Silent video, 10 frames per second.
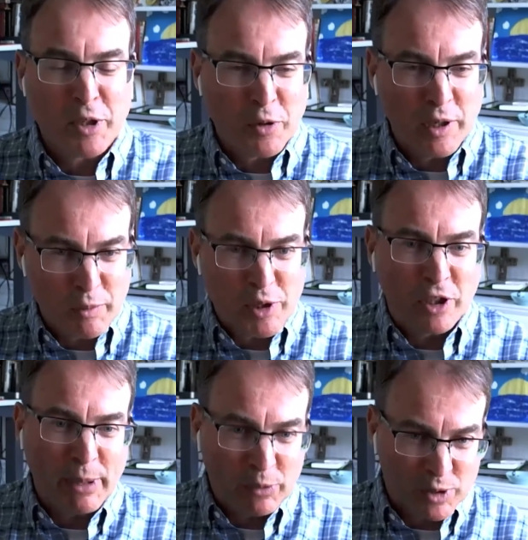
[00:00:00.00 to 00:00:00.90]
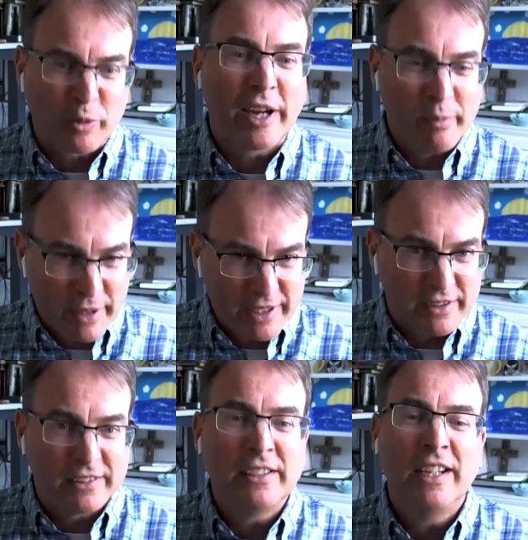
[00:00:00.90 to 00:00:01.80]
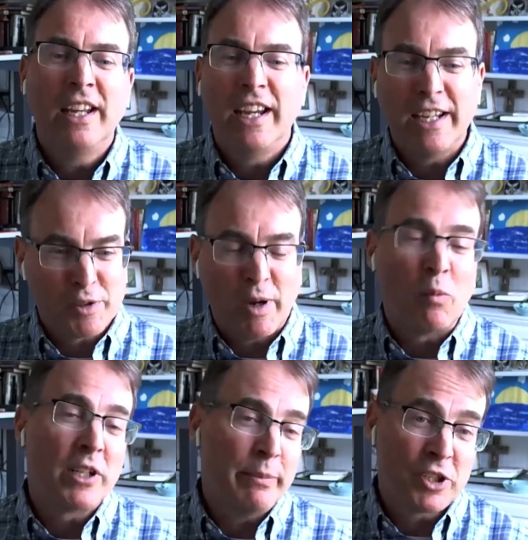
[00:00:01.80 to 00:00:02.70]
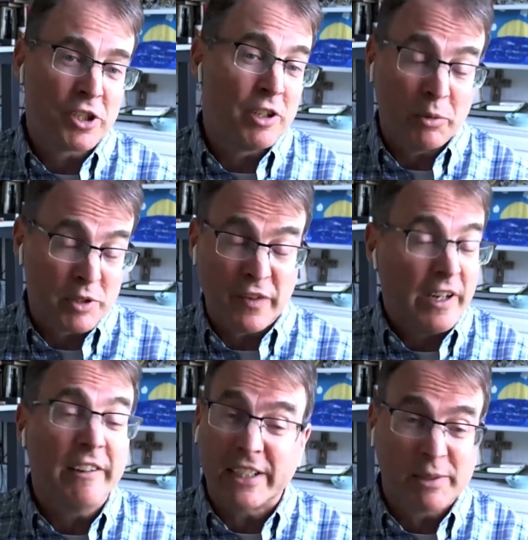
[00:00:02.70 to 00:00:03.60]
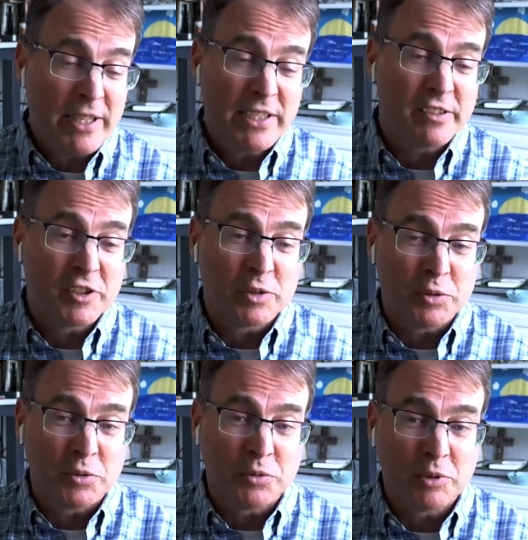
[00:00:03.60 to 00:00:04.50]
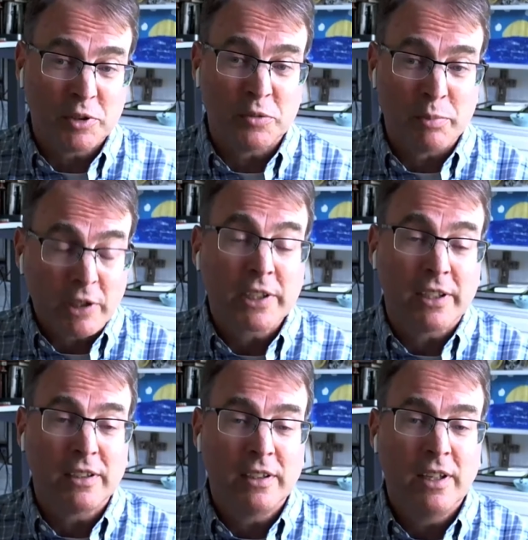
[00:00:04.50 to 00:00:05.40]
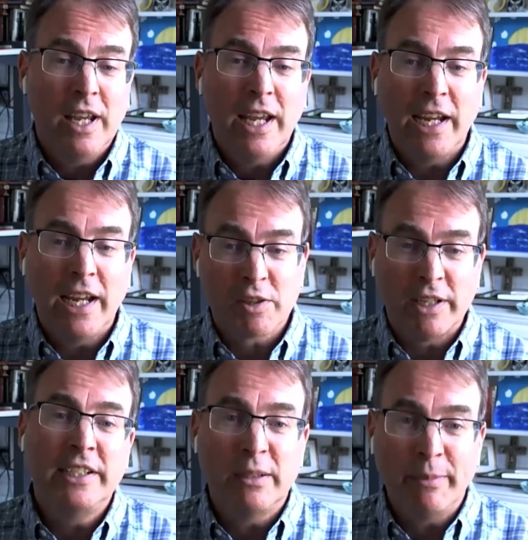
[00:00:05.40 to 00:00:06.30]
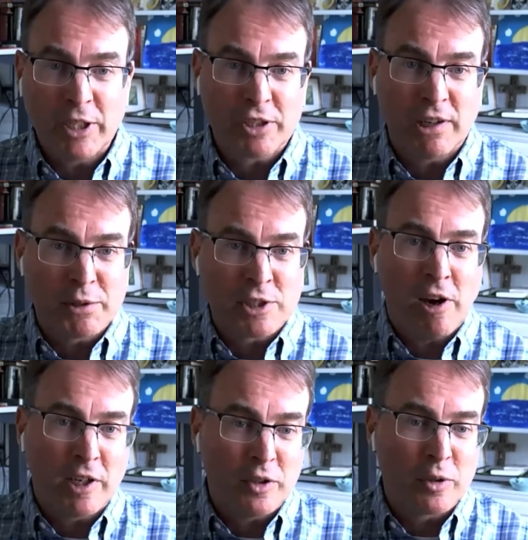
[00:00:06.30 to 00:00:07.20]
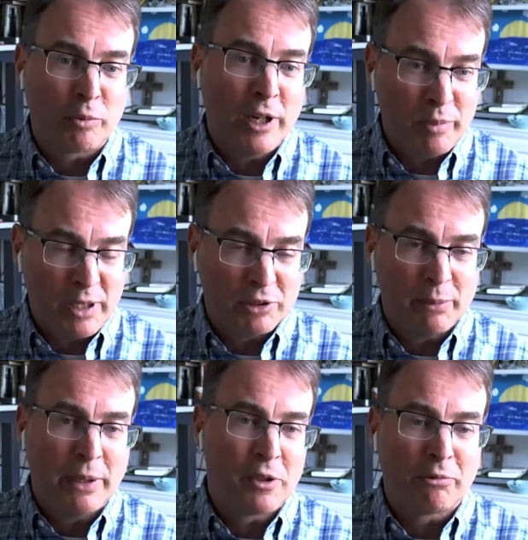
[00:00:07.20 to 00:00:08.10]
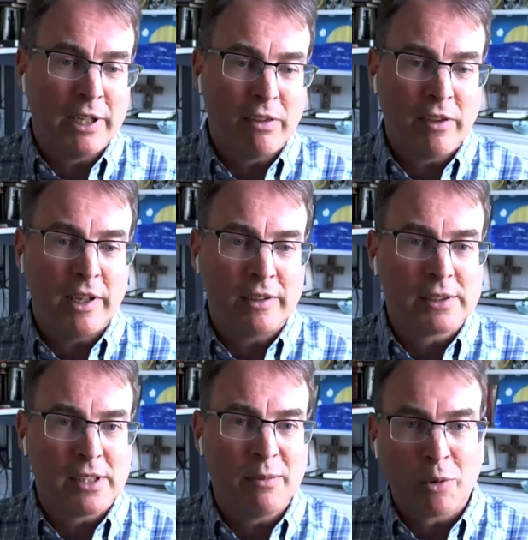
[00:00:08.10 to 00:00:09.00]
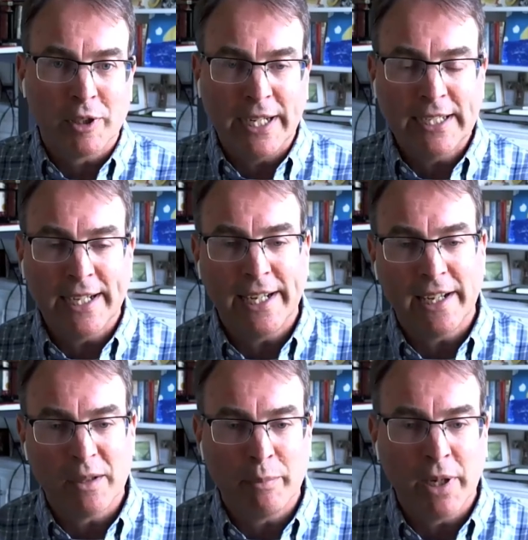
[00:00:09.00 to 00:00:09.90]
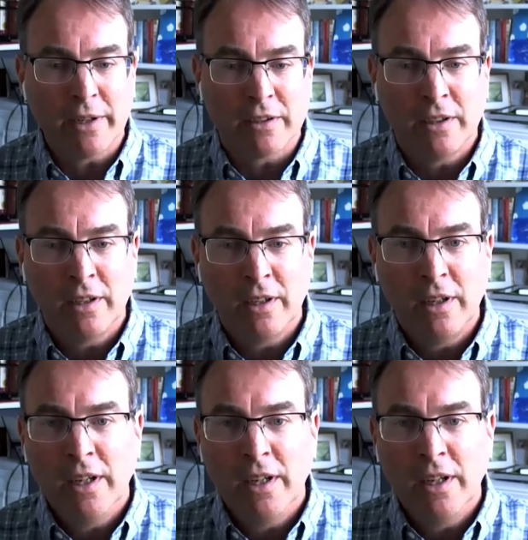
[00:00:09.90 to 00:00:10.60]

So it was all about direct mail. And so I wanted to make sure it was very expensive to, to market. And so I needed to make sure I was talking to the right people about the right things. And the more data I had, the better.